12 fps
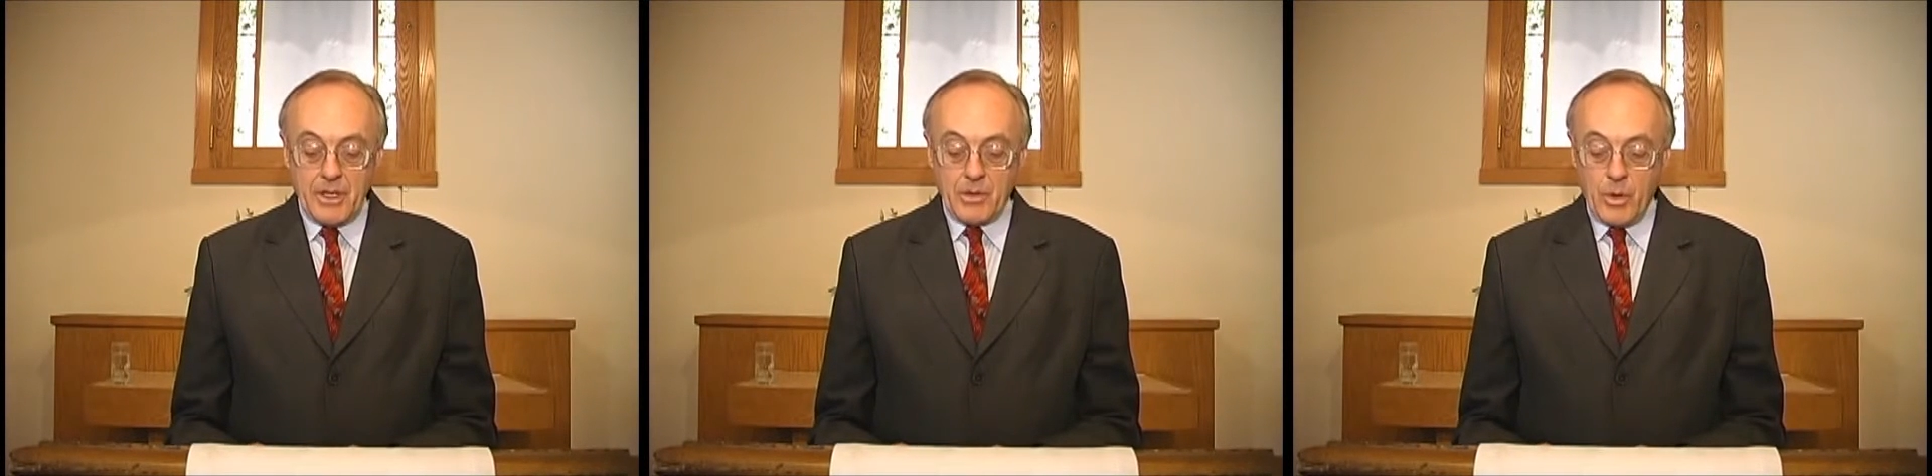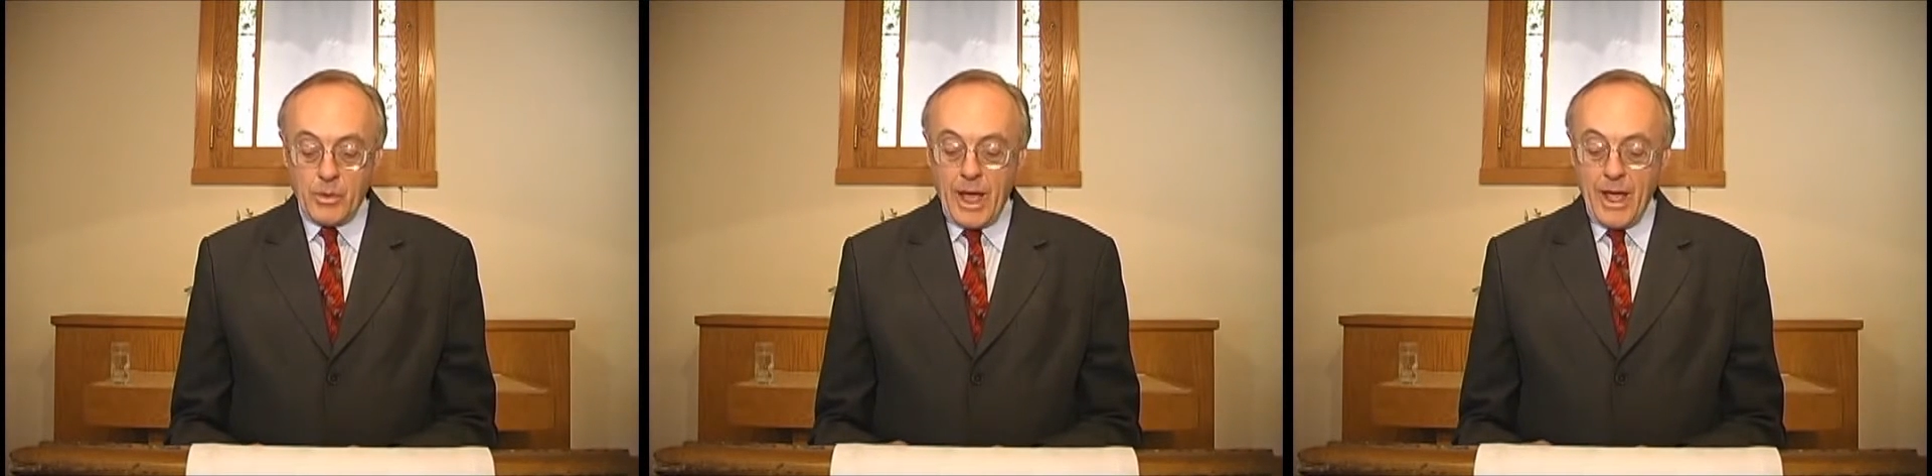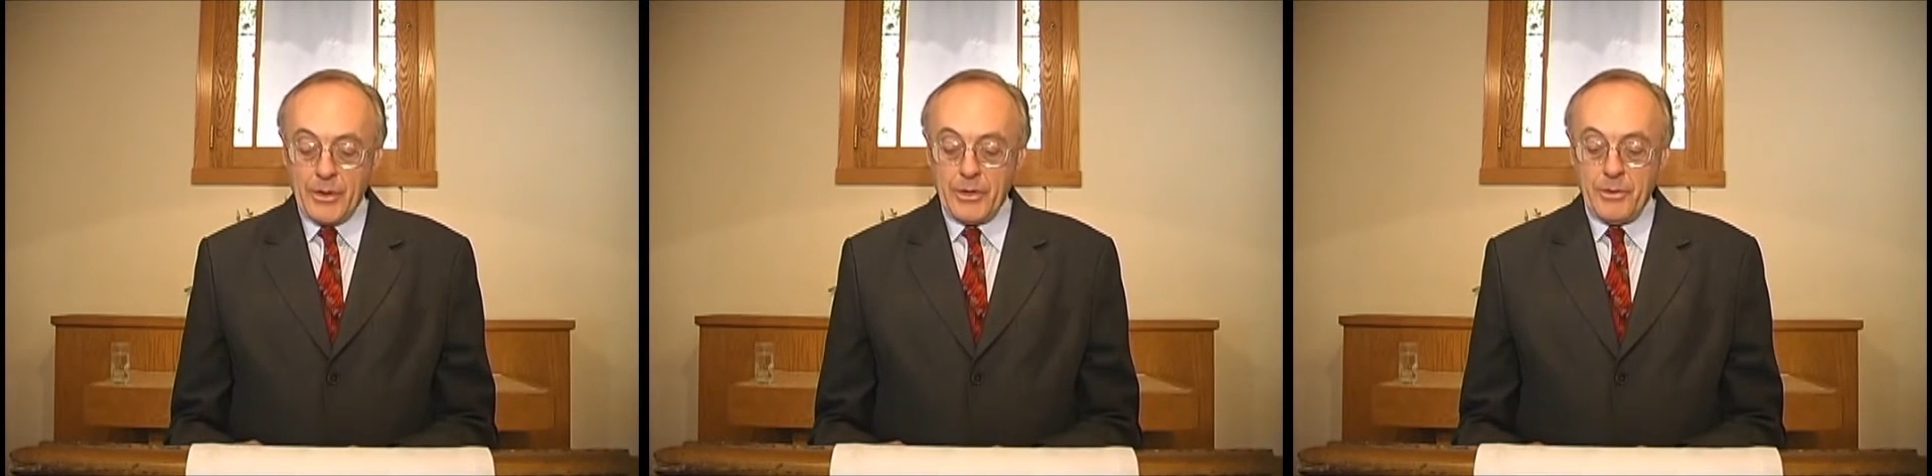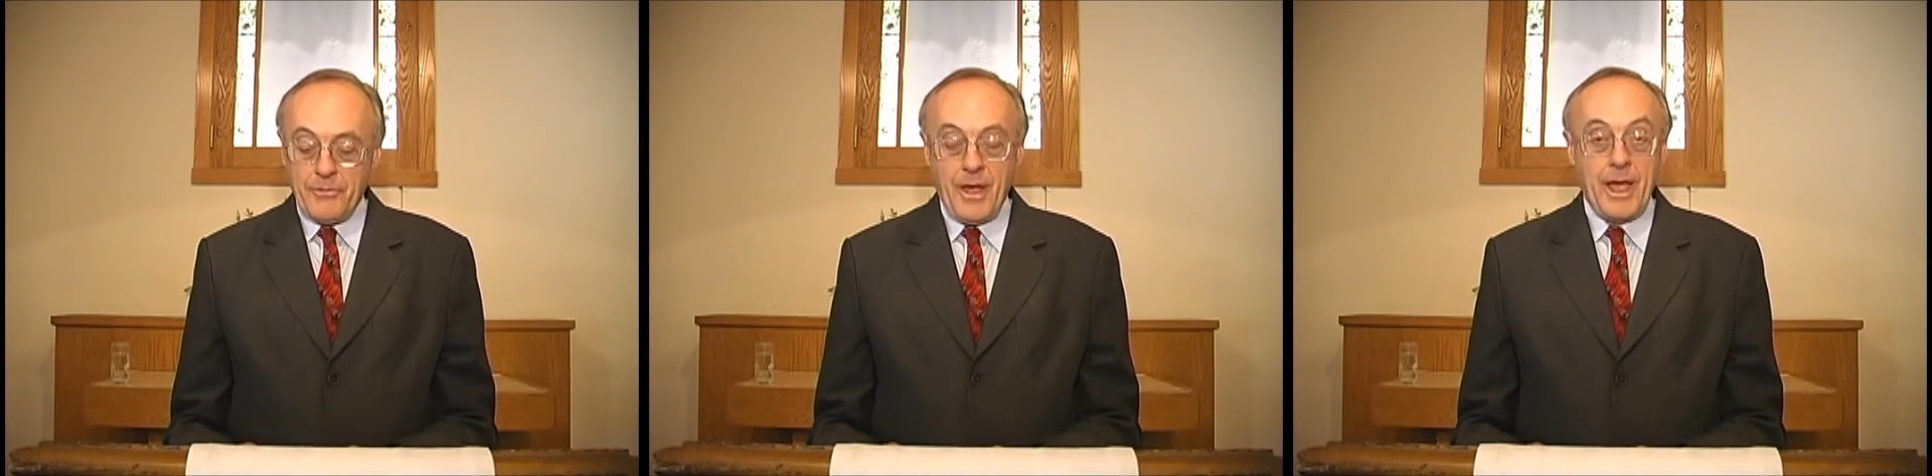Quote, "How can
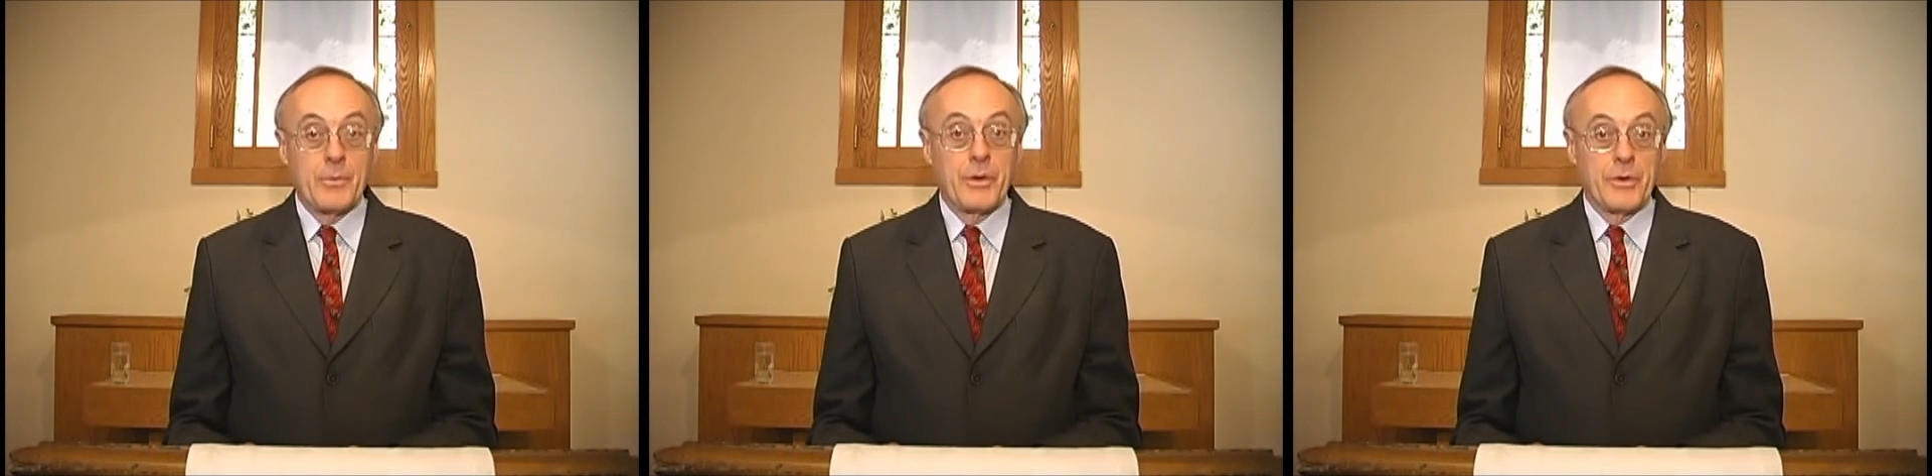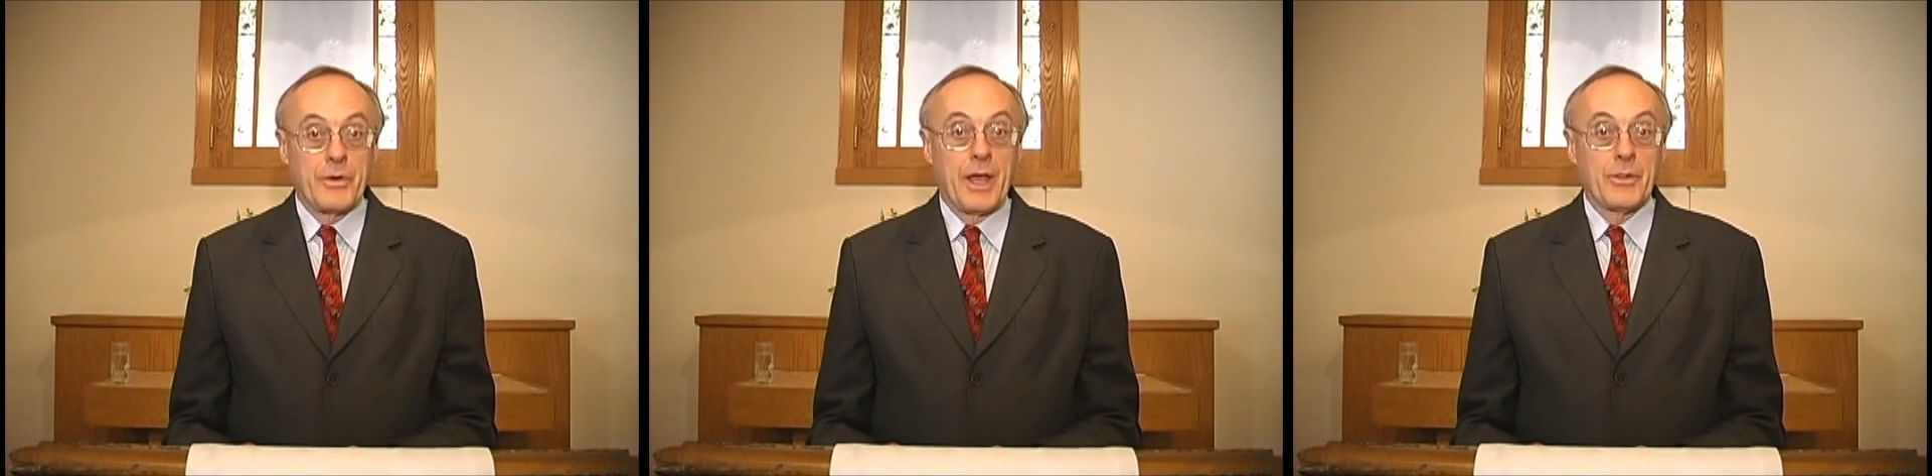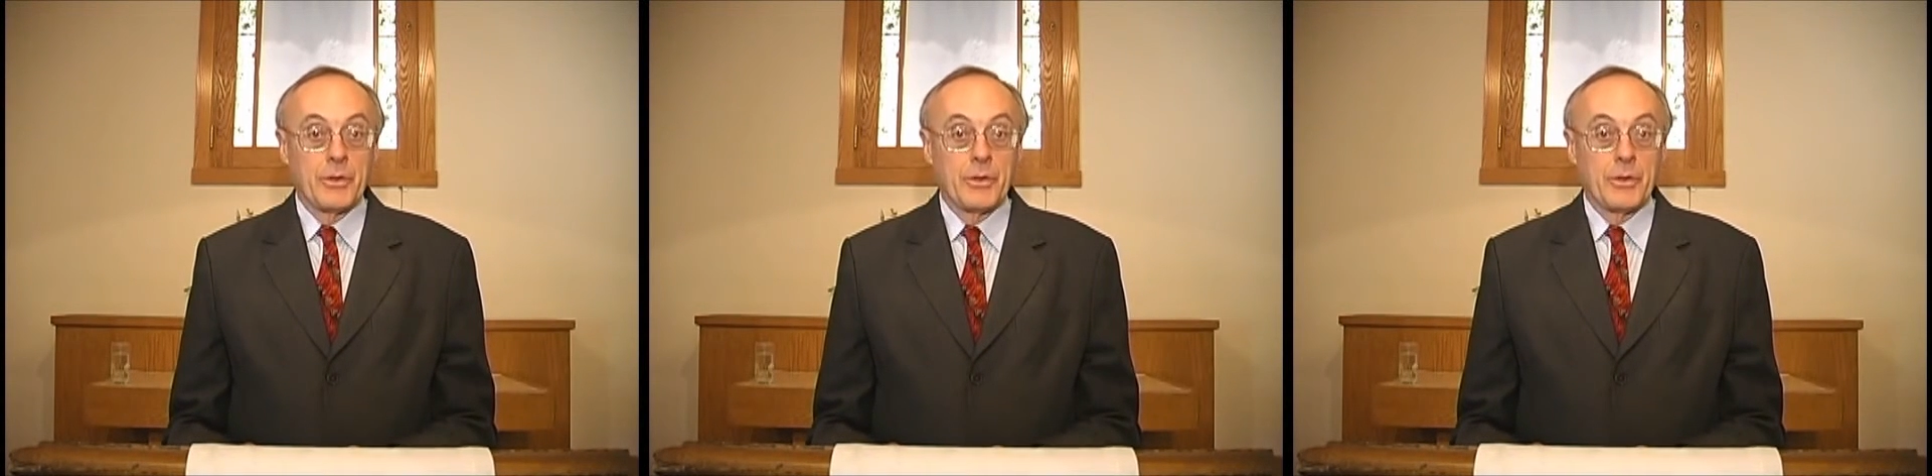you find what you're not